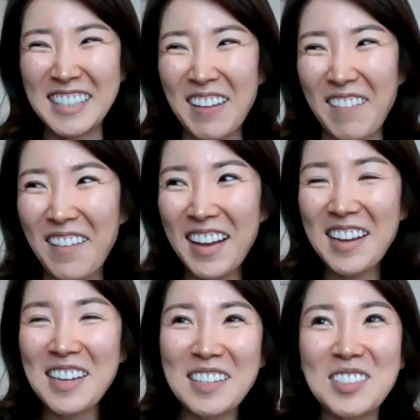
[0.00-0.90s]
so
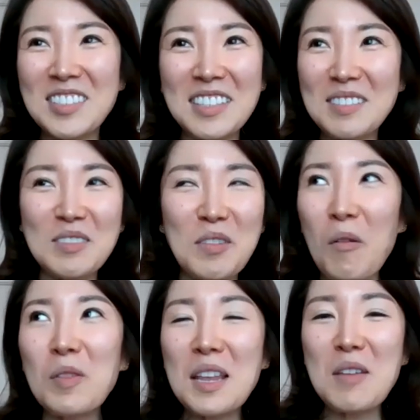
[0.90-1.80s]
she,
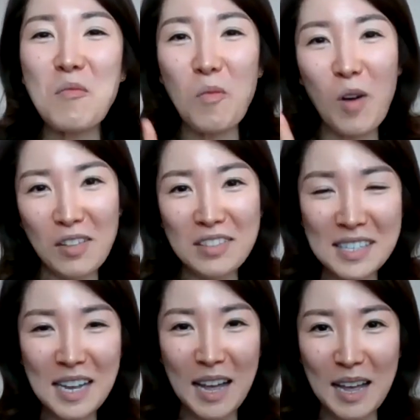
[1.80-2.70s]
only one
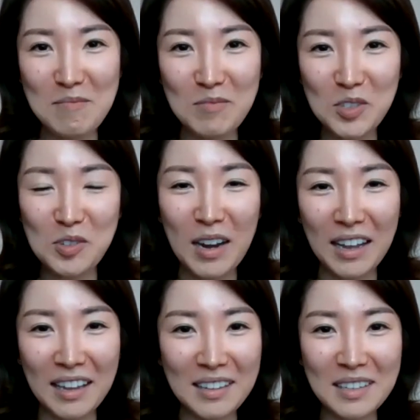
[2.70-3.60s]
time
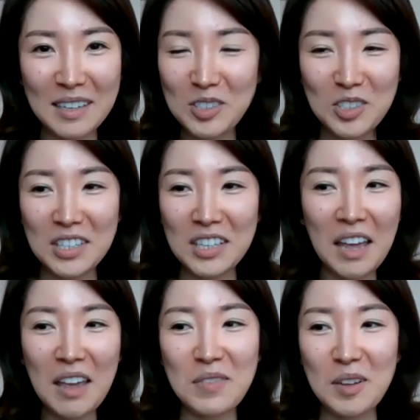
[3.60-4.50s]
trying like she
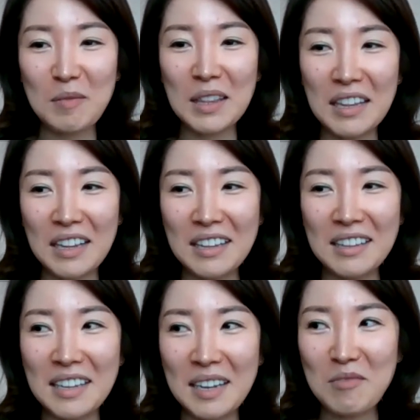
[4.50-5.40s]
gave up and
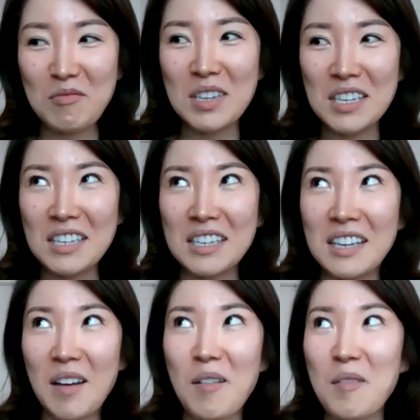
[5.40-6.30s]
then like we
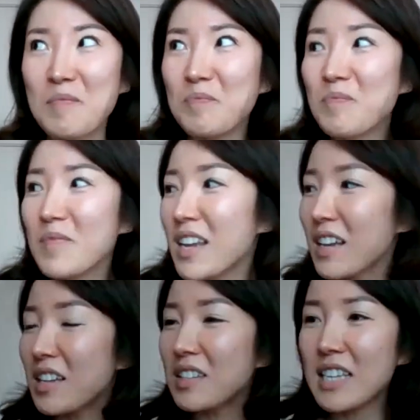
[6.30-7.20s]
um
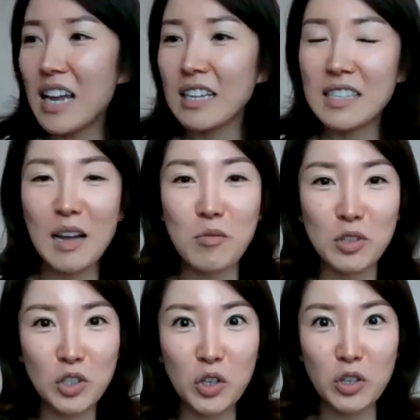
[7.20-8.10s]
contact our
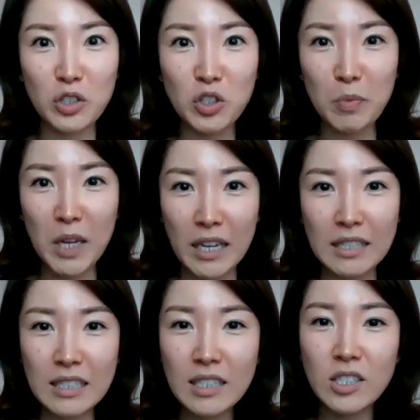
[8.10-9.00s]
church
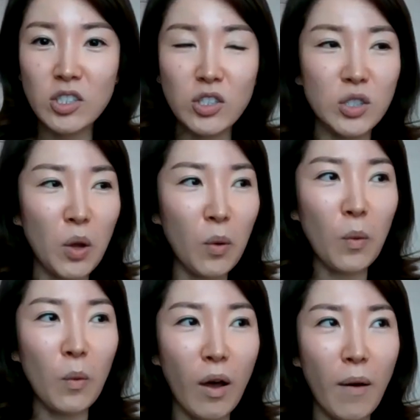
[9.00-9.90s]
pianist
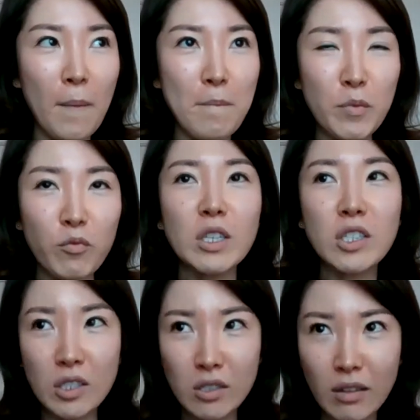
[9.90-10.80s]
so um these